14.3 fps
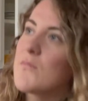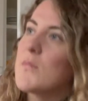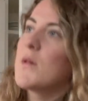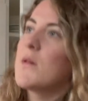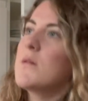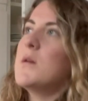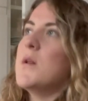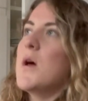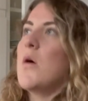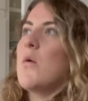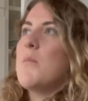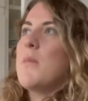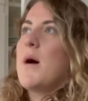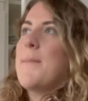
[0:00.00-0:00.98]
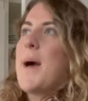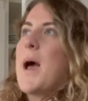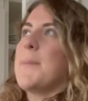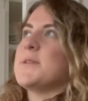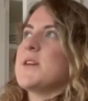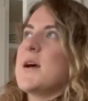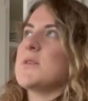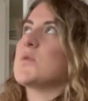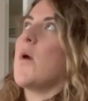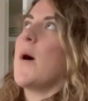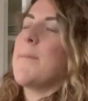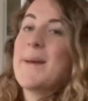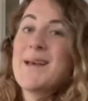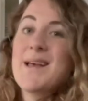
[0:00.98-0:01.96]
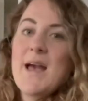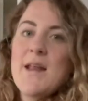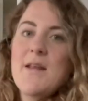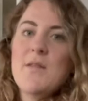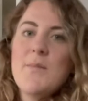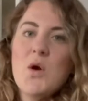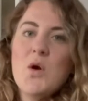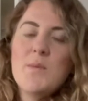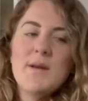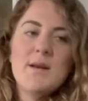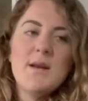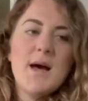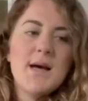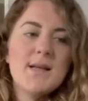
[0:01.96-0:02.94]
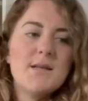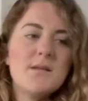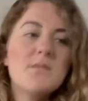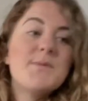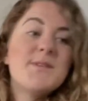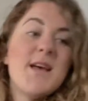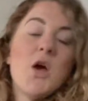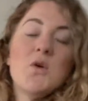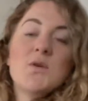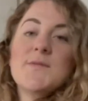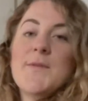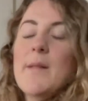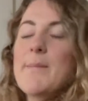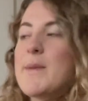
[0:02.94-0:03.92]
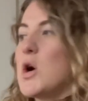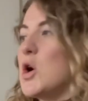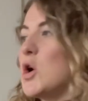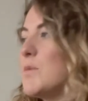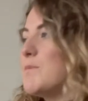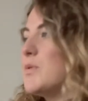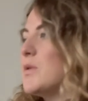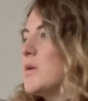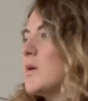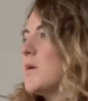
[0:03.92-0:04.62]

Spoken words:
You know, my appetite's quite big again at the moment, and potatoes fill me up.